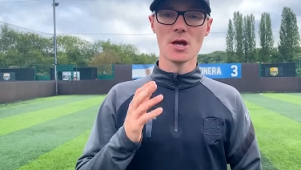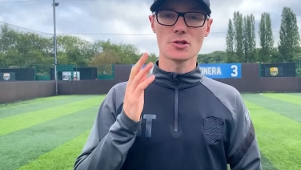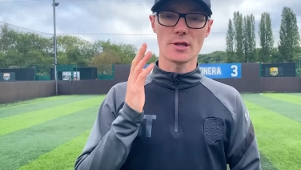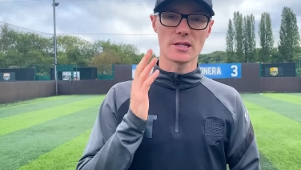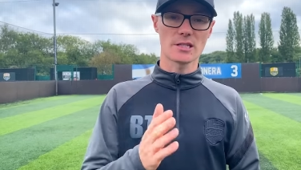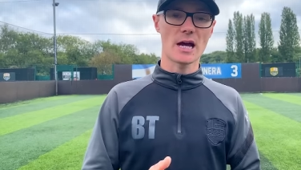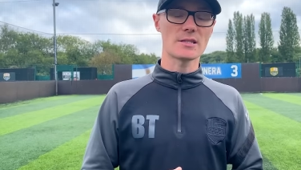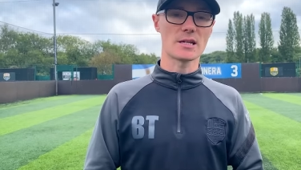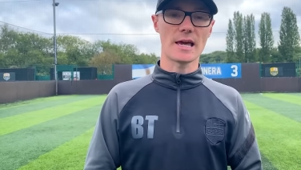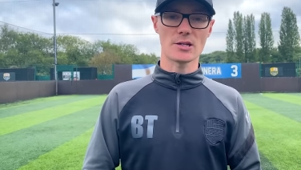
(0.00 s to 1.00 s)
So they start
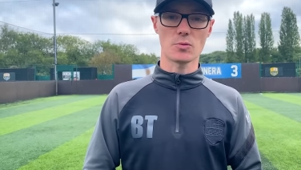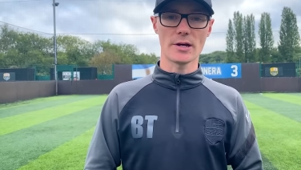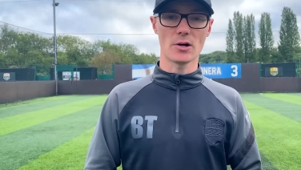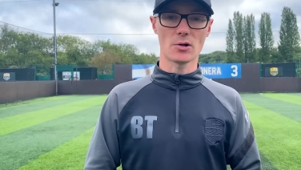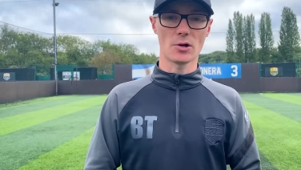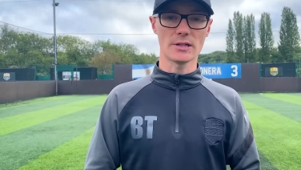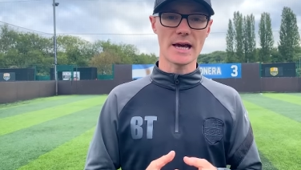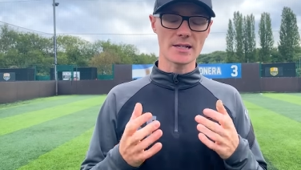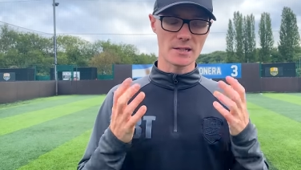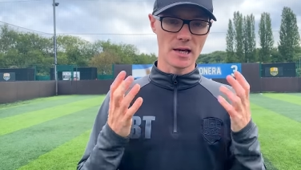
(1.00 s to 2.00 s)
to guess where you're going
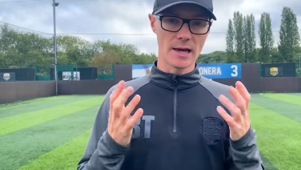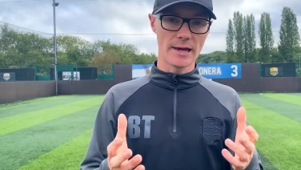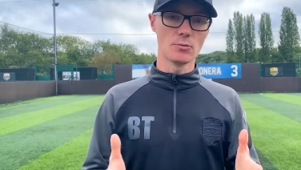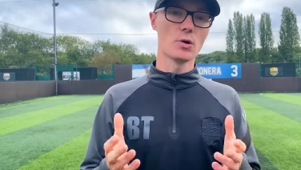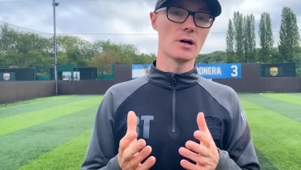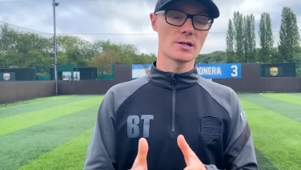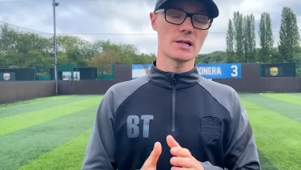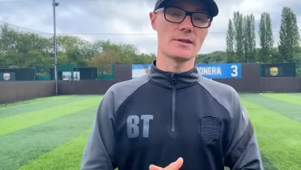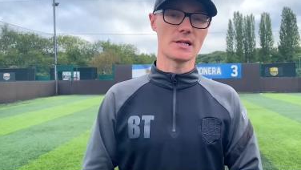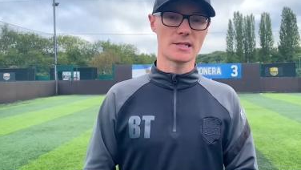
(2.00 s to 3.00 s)
next. It works
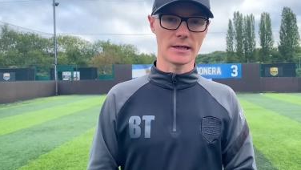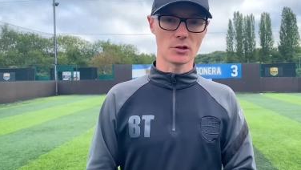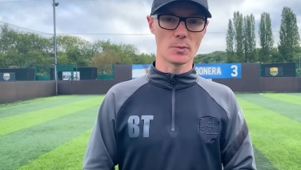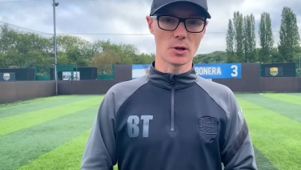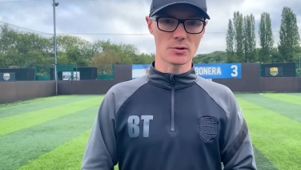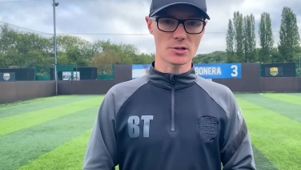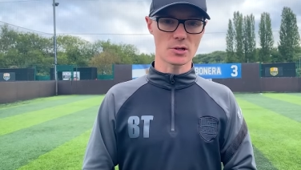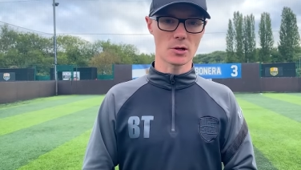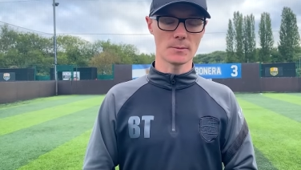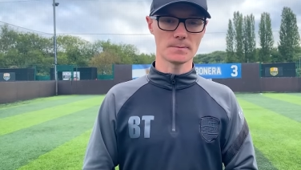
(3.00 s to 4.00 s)
and they steal the ball and
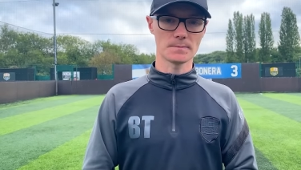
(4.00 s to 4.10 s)
score.